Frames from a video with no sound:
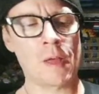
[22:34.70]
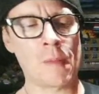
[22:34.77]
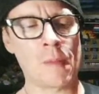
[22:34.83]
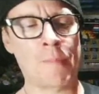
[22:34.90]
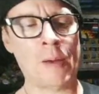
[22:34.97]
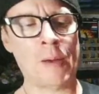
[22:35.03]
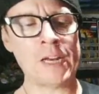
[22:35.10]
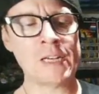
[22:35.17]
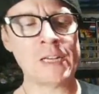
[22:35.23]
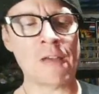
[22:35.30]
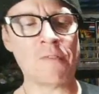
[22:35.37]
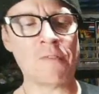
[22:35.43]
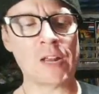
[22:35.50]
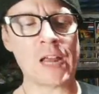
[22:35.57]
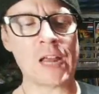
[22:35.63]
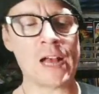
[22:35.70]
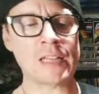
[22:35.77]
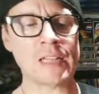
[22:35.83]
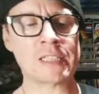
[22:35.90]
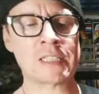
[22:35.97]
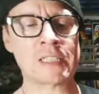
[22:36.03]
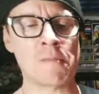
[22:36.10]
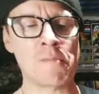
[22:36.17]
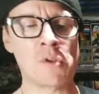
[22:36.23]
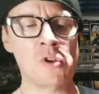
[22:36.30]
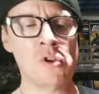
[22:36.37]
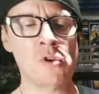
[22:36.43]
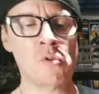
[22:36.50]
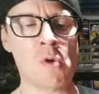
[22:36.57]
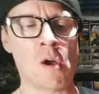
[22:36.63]
But he definitely has some
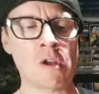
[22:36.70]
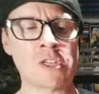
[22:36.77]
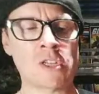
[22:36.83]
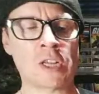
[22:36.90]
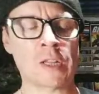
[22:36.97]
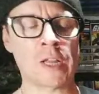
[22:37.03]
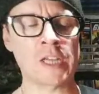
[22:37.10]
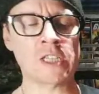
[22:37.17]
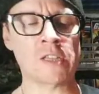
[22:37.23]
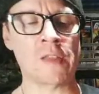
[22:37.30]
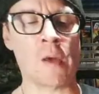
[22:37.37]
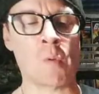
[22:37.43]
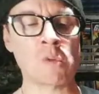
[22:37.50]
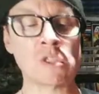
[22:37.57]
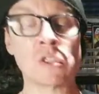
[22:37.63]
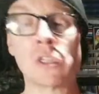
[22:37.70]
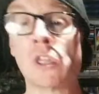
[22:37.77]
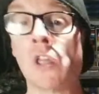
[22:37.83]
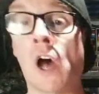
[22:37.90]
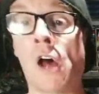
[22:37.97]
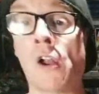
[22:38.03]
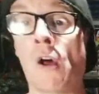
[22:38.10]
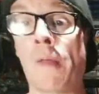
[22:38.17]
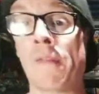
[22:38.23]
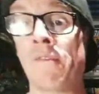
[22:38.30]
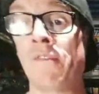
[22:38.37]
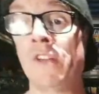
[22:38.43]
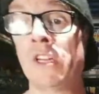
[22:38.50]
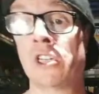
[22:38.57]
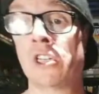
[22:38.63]
new articulation that was not on
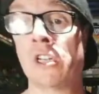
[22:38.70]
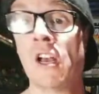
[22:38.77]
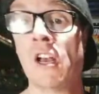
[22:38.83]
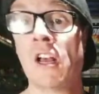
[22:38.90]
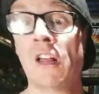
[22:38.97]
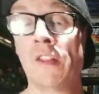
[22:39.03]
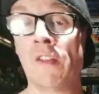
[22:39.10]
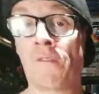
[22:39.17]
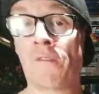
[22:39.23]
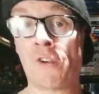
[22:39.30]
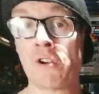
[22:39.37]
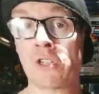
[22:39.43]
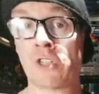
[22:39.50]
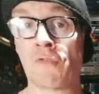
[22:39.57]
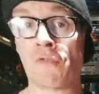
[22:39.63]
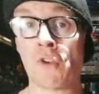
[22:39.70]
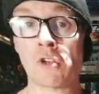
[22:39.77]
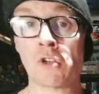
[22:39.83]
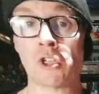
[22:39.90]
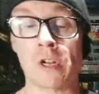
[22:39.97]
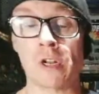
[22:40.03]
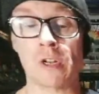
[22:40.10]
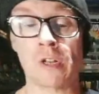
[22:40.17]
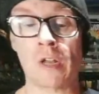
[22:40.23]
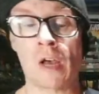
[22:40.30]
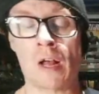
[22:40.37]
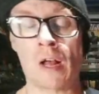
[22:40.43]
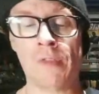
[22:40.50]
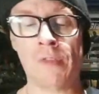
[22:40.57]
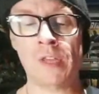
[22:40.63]
the first version,
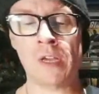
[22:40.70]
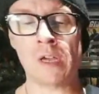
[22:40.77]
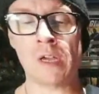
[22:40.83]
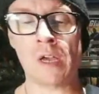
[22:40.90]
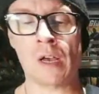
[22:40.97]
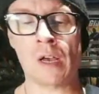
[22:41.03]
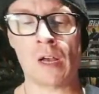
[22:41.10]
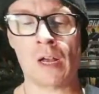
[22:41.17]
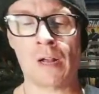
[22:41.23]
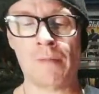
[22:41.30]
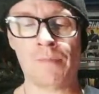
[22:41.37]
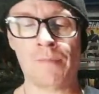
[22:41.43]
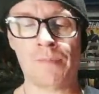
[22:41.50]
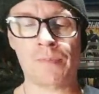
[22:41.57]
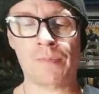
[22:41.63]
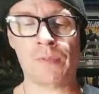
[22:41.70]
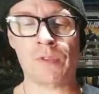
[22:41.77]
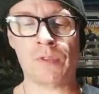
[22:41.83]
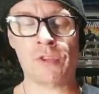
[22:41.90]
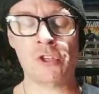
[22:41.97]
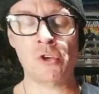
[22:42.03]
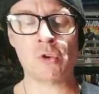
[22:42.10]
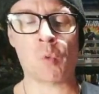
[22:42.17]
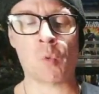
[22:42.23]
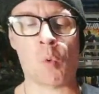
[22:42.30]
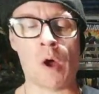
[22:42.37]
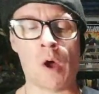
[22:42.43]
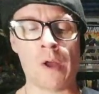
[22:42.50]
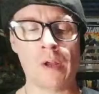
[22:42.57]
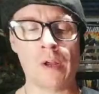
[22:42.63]
the Duke
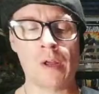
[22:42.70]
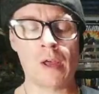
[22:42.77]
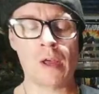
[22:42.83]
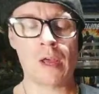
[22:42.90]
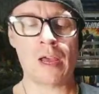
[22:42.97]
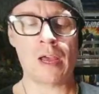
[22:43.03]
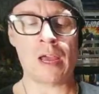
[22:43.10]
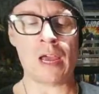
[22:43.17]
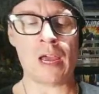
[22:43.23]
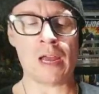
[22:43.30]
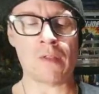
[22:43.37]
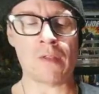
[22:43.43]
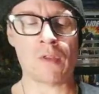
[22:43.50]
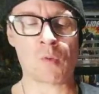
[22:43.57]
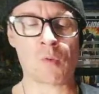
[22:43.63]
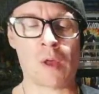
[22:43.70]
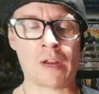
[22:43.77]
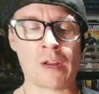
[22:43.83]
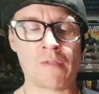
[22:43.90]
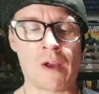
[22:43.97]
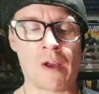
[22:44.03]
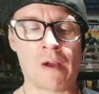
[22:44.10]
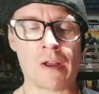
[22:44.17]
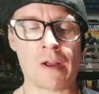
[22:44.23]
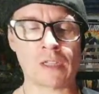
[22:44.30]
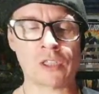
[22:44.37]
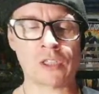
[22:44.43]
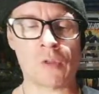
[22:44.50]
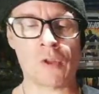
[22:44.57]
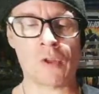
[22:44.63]
1 and the running variant.
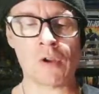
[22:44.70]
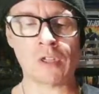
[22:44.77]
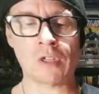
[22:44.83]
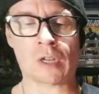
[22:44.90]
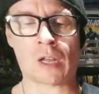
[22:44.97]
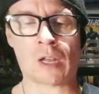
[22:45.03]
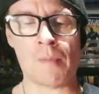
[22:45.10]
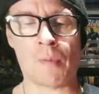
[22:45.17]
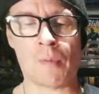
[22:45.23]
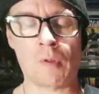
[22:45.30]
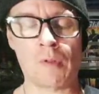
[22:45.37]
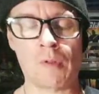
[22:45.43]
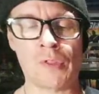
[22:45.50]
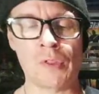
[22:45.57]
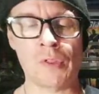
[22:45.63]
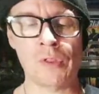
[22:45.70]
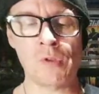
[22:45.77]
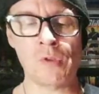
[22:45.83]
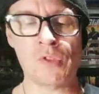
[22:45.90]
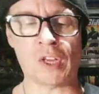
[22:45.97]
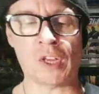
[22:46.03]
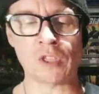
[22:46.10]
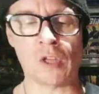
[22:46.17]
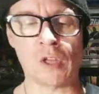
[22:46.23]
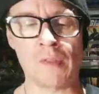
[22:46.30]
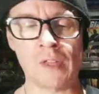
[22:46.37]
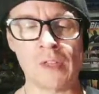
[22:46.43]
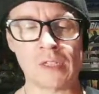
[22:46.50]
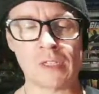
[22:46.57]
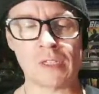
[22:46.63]
So there is a couple of new things on
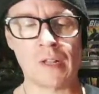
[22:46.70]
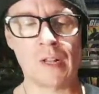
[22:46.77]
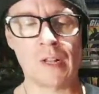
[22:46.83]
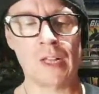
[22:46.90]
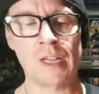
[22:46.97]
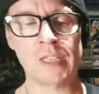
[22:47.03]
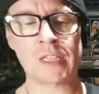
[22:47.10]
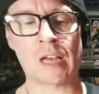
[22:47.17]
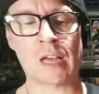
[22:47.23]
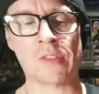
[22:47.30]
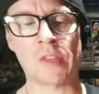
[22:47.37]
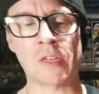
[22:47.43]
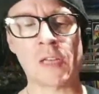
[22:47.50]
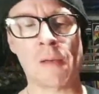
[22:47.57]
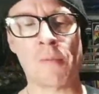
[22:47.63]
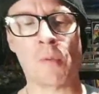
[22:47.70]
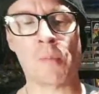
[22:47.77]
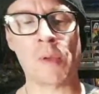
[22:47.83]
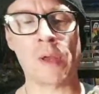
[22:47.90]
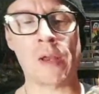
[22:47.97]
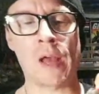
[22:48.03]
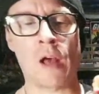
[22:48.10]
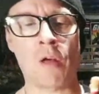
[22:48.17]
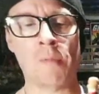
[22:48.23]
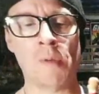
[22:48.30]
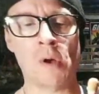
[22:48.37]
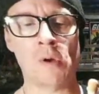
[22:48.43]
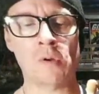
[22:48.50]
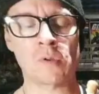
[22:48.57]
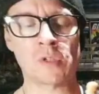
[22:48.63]
this. He's got the double pin
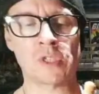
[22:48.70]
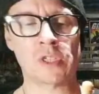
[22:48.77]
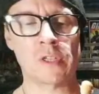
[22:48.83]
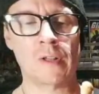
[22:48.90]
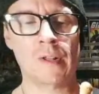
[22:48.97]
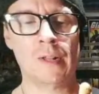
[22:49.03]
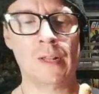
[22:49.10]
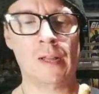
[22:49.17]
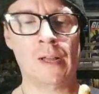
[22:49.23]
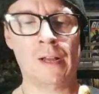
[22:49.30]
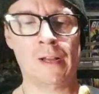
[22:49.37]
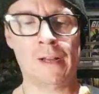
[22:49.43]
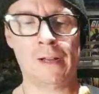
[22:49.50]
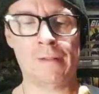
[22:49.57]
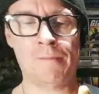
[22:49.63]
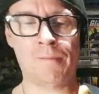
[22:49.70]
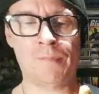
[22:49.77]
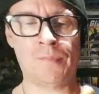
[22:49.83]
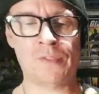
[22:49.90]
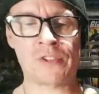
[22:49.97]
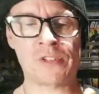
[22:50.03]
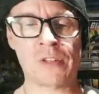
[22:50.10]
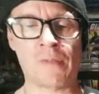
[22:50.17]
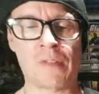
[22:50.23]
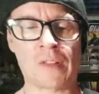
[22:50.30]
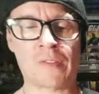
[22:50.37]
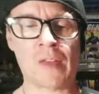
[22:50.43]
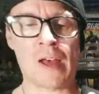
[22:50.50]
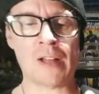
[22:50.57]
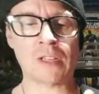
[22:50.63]
elbows and stuff
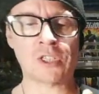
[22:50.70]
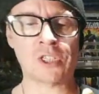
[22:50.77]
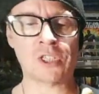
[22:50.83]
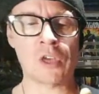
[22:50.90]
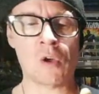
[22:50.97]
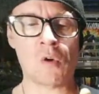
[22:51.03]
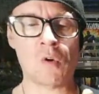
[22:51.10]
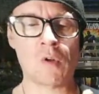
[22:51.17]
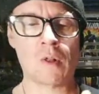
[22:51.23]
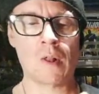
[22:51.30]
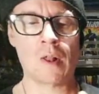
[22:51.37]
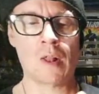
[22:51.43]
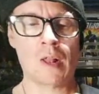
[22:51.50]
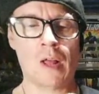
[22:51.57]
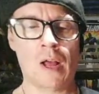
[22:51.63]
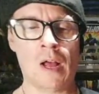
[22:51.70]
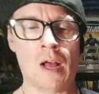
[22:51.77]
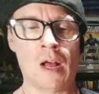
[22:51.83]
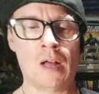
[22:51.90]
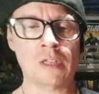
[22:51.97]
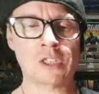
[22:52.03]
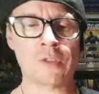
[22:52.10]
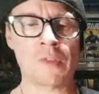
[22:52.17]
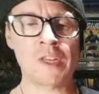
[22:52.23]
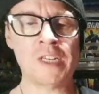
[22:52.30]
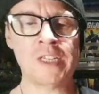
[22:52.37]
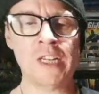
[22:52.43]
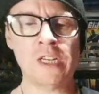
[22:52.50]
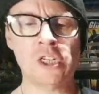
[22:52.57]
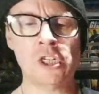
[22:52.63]
like that. So they
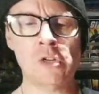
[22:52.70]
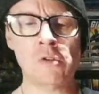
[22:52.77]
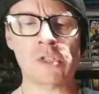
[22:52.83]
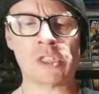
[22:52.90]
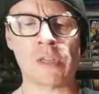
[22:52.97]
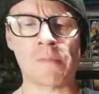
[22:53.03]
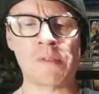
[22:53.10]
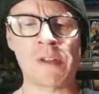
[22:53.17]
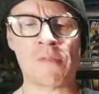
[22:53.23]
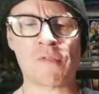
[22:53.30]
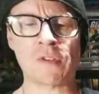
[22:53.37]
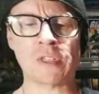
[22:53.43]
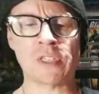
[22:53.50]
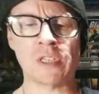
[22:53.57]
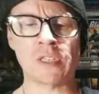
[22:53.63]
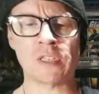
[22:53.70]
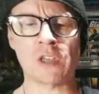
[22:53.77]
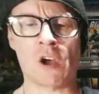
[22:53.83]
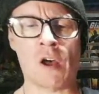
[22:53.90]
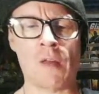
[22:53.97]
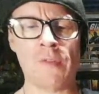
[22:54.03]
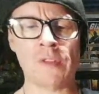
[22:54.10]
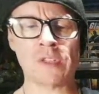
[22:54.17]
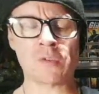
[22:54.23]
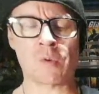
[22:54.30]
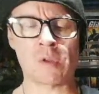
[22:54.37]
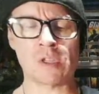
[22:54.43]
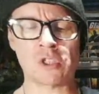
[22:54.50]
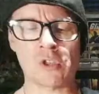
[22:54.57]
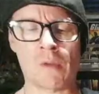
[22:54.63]
did do some differences on this
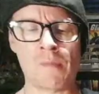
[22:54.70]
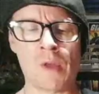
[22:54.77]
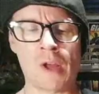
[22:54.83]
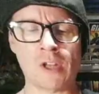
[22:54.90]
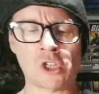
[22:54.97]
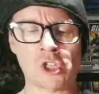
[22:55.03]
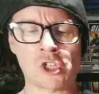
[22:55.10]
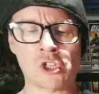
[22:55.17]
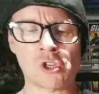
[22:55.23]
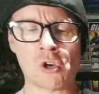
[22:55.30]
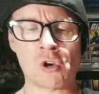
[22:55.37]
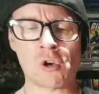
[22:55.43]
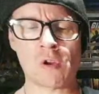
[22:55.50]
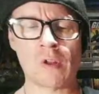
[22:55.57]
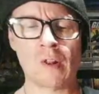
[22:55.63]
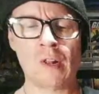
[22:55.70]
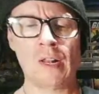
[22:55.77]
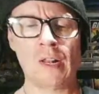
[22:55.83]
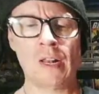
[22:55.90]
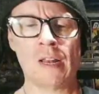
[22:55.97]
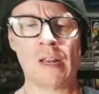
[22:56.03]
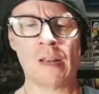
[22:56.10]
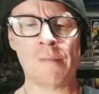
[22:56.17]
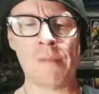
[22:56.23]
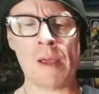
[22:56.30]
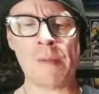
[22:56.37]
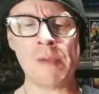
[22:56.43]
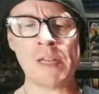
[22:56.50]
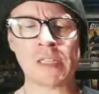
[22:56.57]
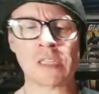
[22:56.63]
one. So I'm not sure.
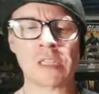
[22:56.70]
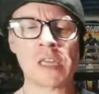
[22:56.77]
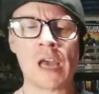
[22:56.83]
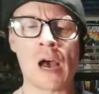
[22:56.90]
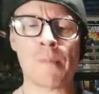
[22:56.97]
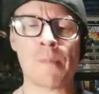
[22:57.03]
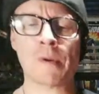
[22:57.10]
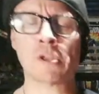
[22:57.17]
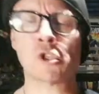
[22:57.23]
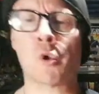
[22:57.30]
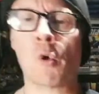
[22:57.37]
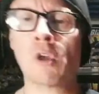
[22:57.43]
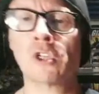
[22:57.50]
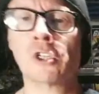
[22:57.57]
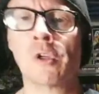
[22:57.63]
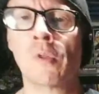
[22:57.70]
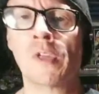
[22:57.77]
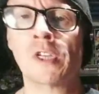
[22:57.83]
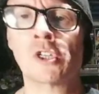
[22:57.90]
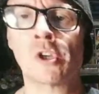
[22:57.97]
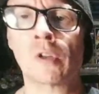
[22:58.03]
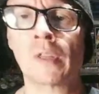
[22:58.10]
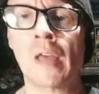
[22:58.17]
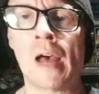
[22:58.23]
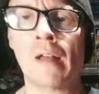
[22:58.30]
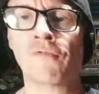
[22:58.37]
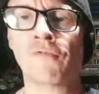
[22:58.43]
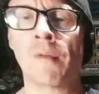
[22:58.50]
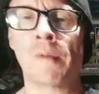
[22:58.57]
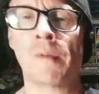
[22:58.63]
Maybe it's the upper torso. They took that
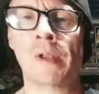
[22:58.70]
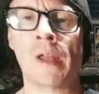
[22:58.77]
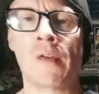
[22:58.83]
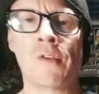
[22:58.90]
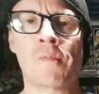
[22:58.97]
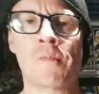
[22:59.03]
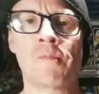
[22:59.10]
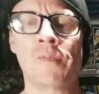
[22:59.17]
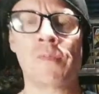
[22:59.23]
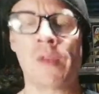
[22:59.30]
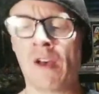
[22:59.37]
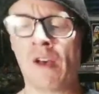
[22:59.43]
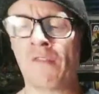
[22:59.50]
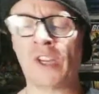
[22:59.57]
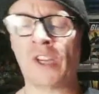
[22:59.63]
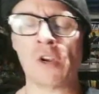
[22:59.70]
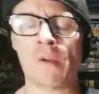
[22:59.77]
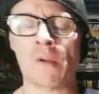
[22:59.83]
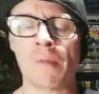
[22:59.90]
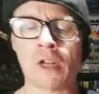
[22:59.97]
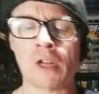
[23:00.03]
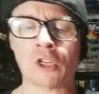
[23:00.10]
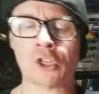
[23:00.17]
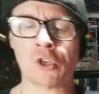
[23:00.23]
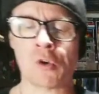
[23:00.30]
from another figure. I'm not sure